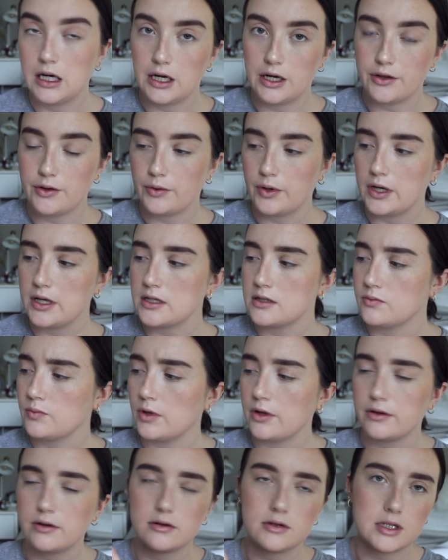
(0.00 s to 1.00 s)
otherwise,
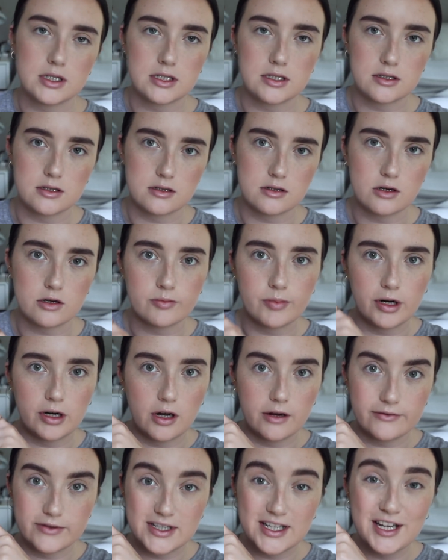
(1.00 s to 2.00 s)
well, this isn't dark brown
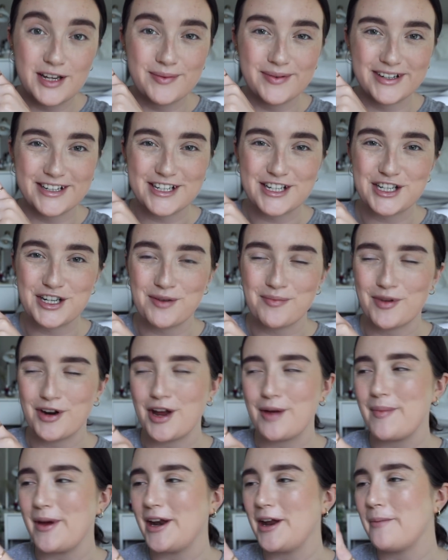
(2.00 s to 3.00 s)
obviously, but it's shimmery.
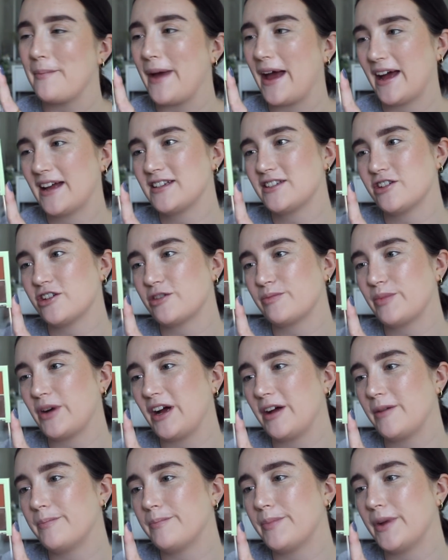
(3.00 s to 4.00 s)
I meant a matte dark
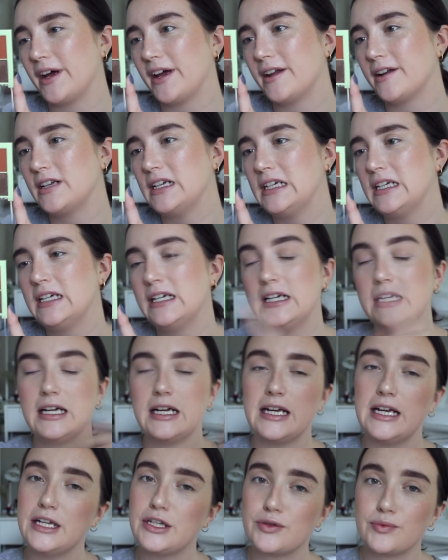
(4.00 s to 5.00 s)
brown, but
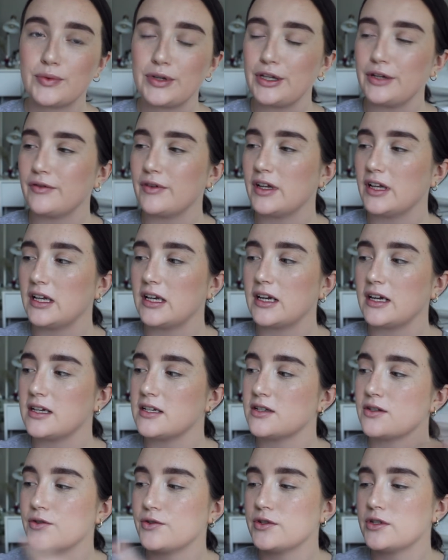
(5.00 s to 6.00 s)
it's really
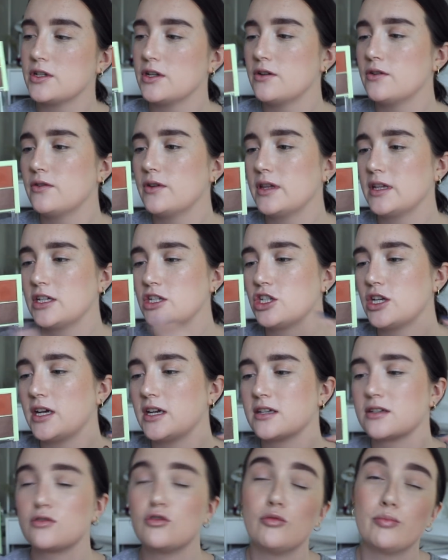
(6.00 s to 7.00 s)
nice. Also, the shade
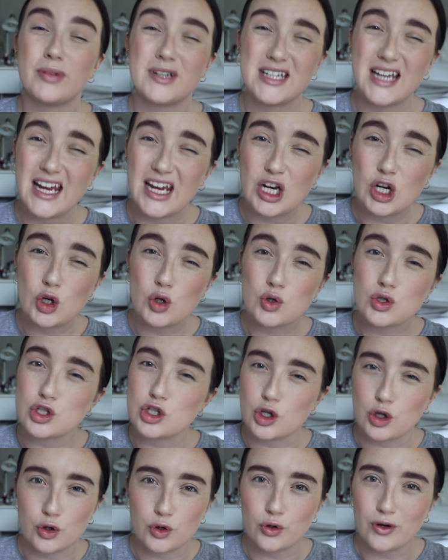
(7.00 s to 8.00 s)
is called Potato,
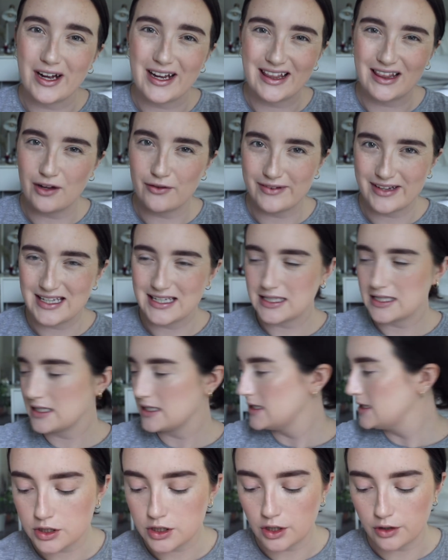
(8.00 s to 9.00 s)
so I love it.
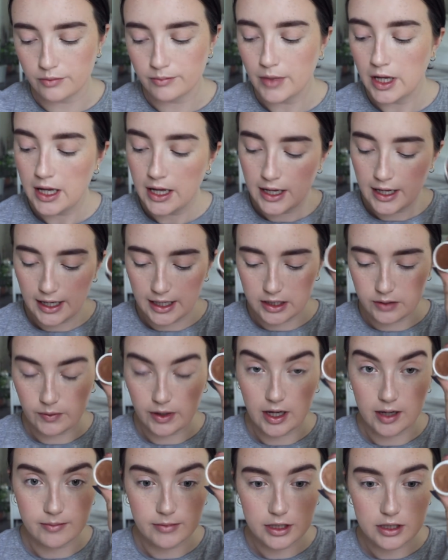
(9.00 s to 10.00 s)
So
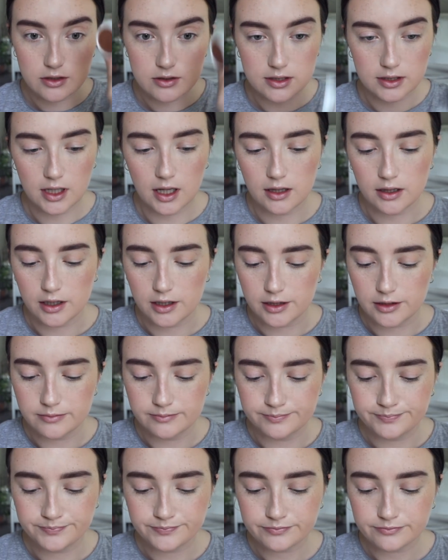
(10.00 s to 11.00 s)
anyway, I'm gonna use
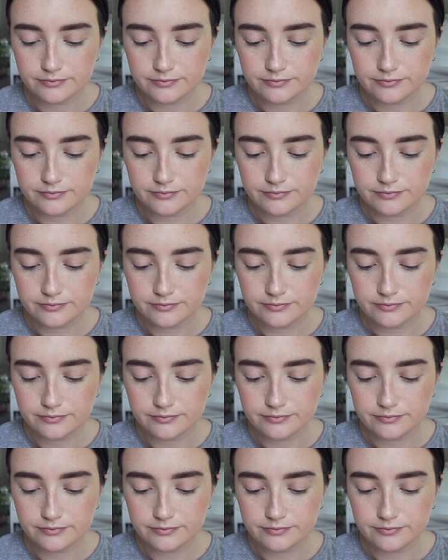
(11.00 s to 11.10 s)
Lala.